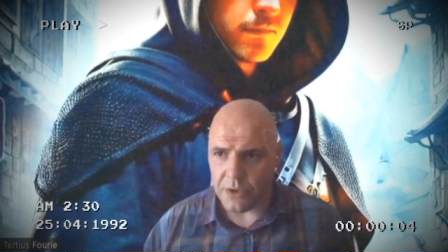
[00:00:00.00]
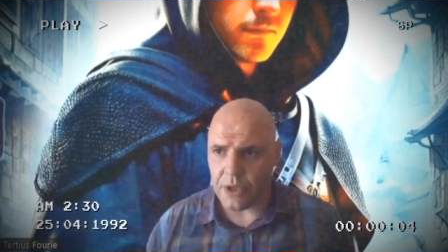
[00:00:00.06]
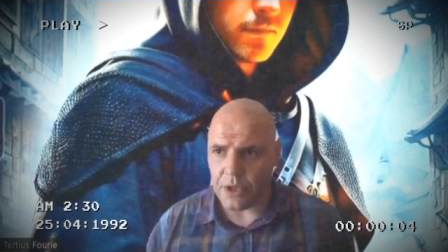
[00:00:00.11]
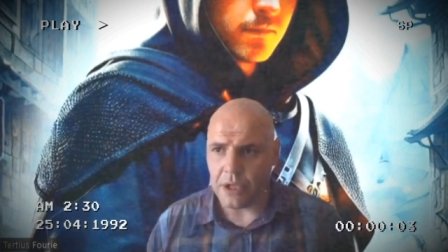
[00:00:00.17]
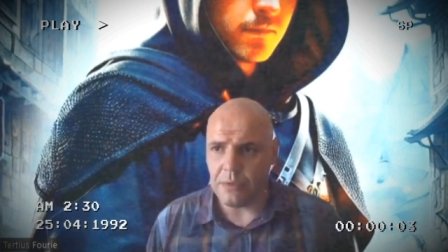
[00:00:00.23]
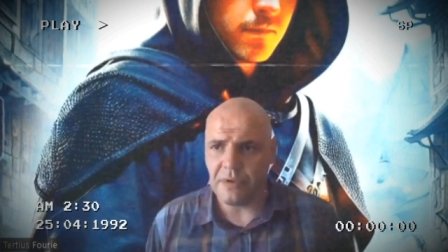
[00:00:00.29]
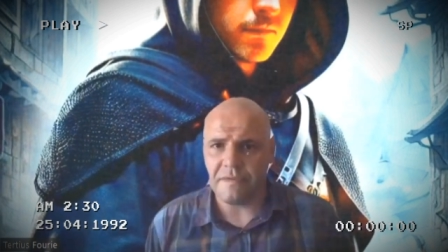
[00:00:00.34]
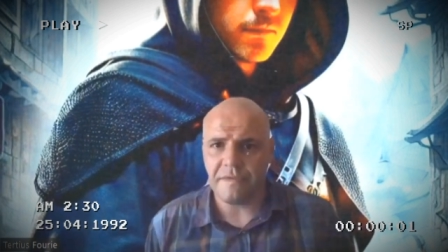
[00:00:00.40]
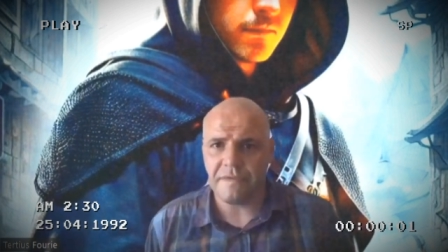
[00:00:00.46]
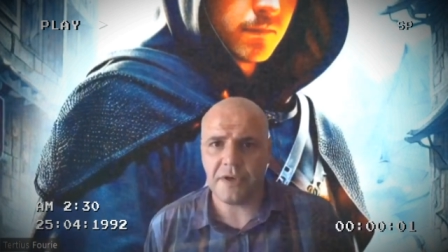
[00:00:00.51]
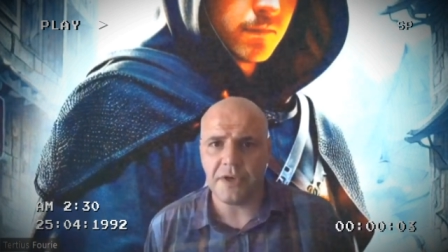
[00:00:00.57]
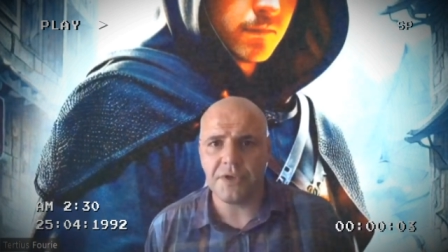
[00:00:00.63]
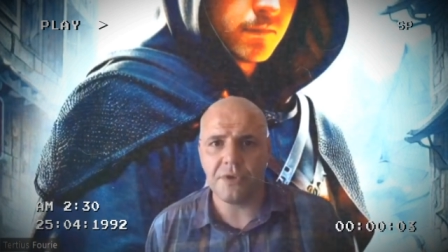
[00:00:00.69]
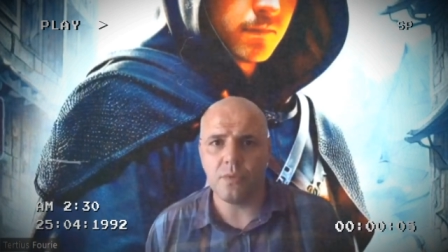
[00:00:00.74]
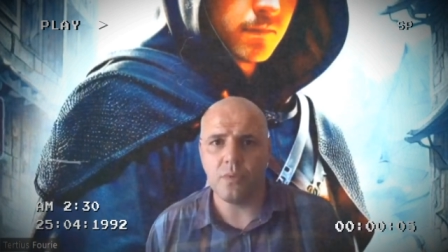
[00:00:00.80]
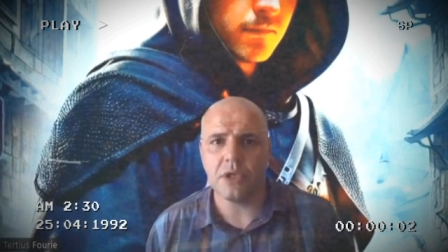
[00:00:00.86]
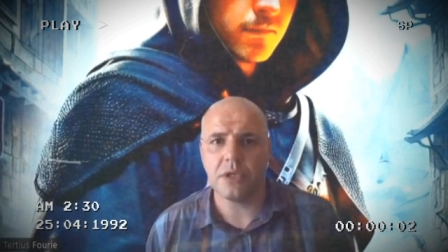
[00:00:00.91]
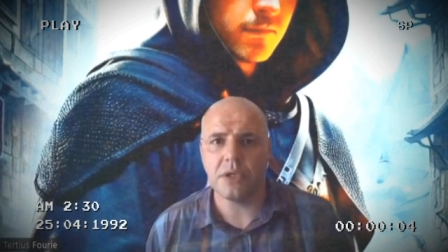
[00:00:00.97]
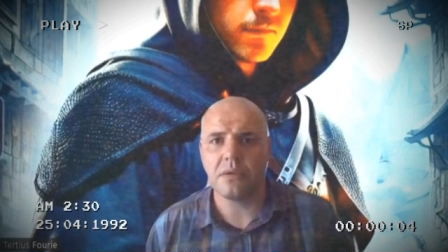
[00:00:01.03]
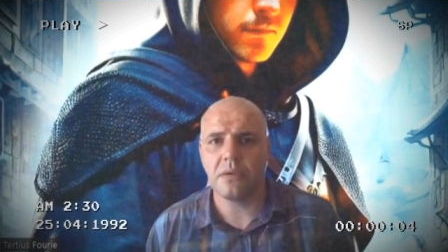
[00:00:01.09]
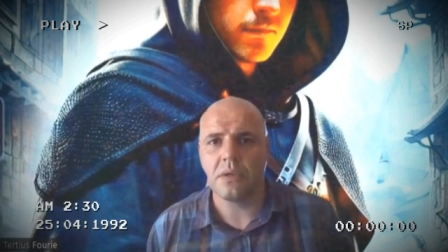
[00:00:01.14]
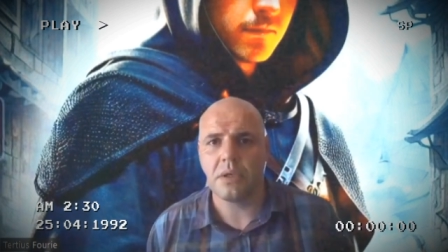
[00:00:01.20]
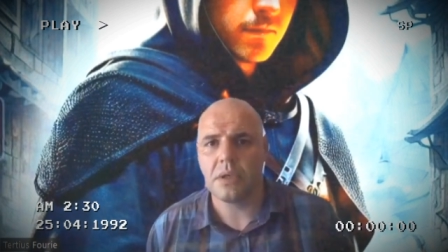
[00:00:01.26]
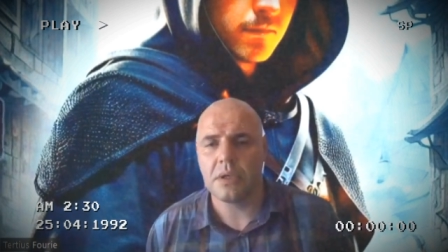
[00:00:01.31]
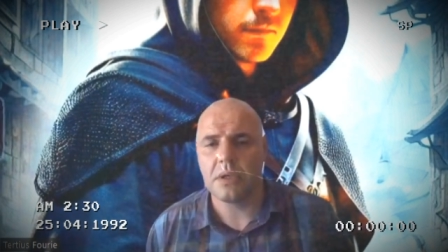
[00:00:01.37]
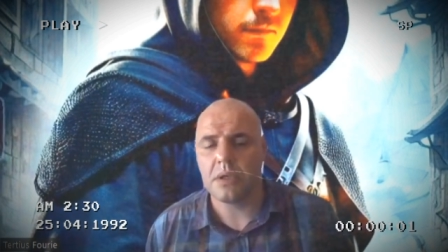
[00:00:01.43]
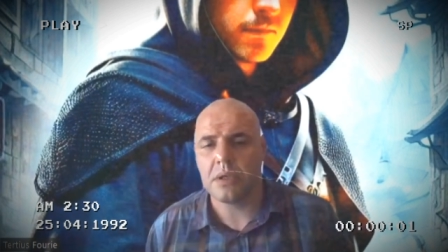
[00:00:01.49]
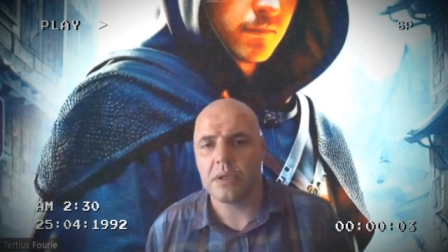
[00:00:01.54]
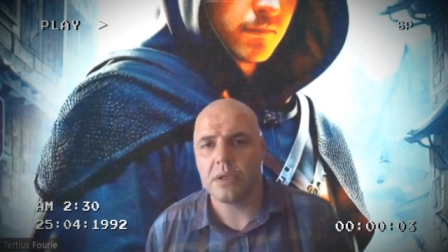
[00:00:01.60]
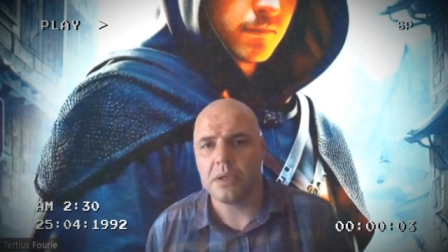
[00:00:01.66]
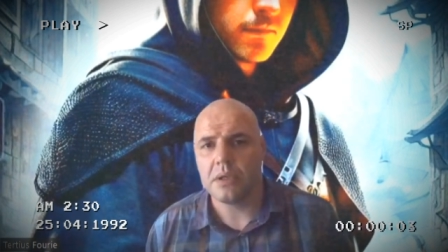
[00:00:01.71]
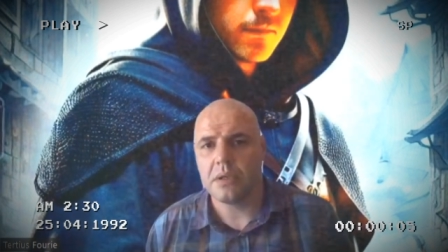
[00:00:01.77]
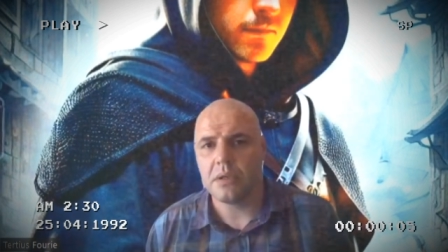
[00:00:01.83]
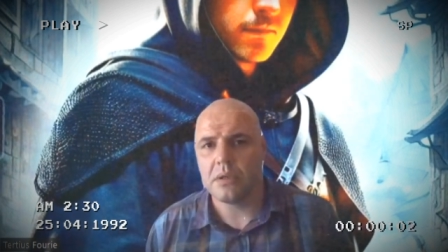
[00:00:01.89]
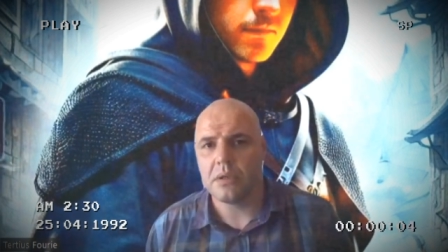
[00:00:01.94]
to go and find the one
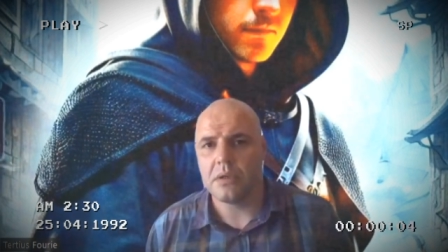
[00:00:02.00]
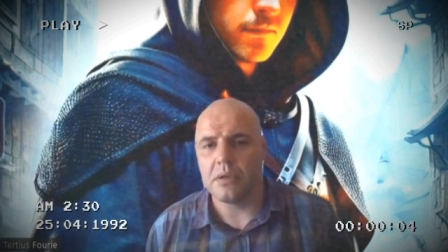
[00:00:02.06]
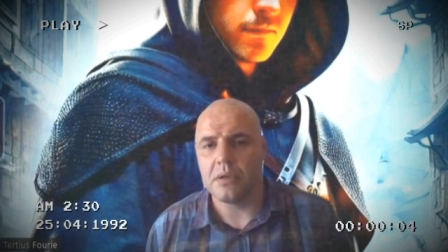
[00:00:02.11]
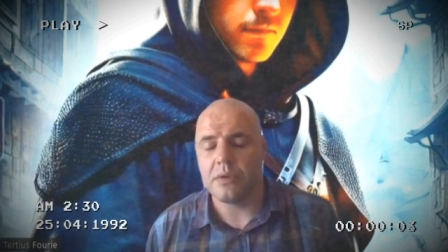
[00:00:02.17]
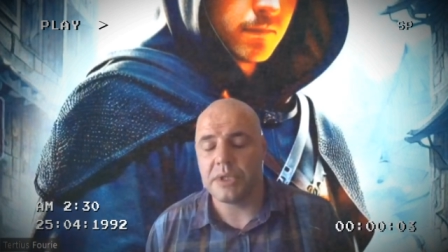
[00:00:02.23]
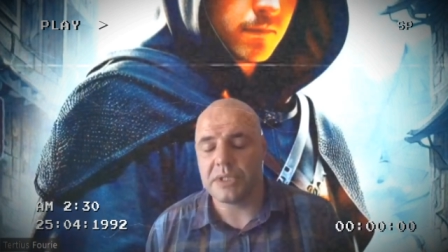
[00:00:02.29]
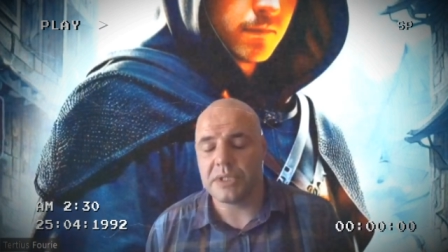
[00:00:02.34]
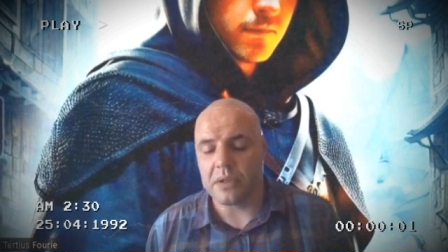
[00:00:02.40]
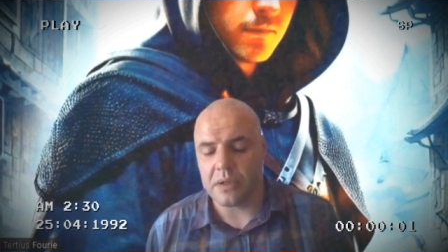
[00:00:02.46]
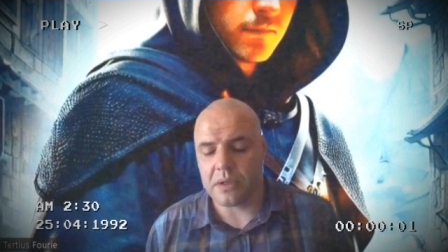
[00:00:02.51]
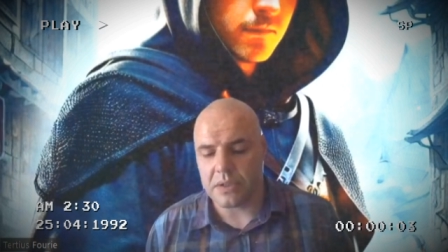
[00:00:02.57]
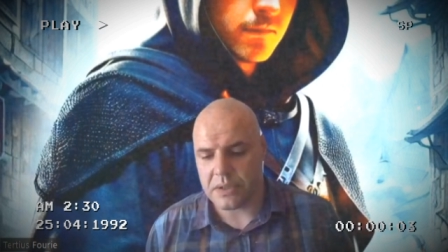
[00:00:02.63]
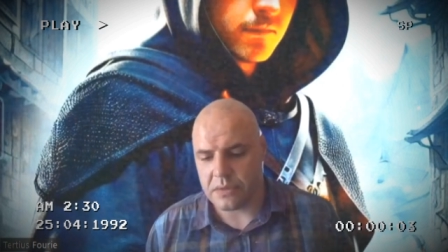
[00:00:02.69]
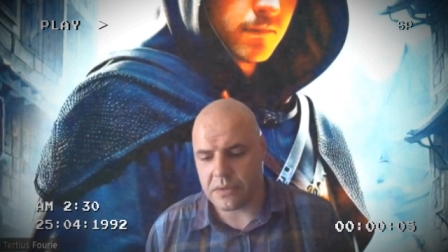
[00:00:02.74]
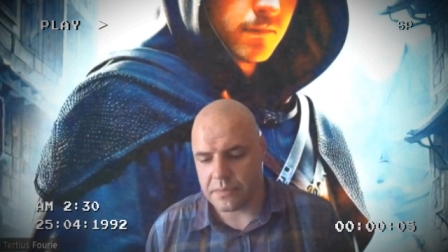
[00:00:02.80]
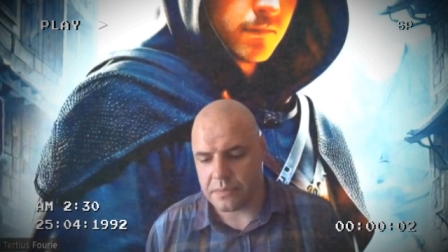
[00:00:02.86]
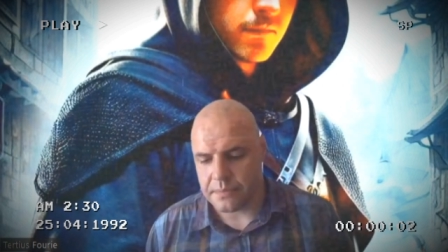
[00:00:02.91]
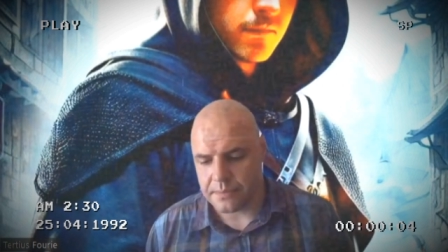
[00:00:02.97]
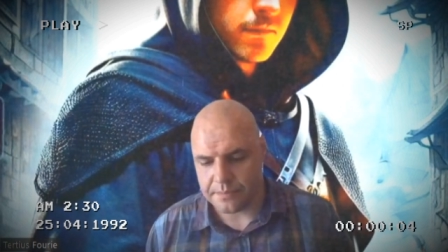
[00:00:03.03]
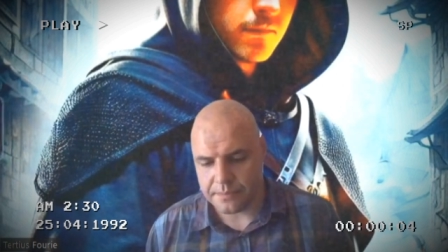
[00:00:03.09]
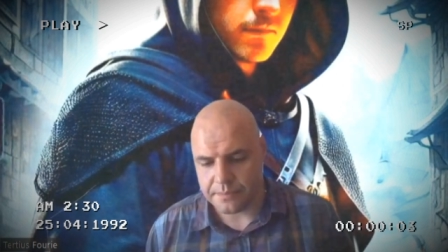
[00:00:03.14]
who is lost.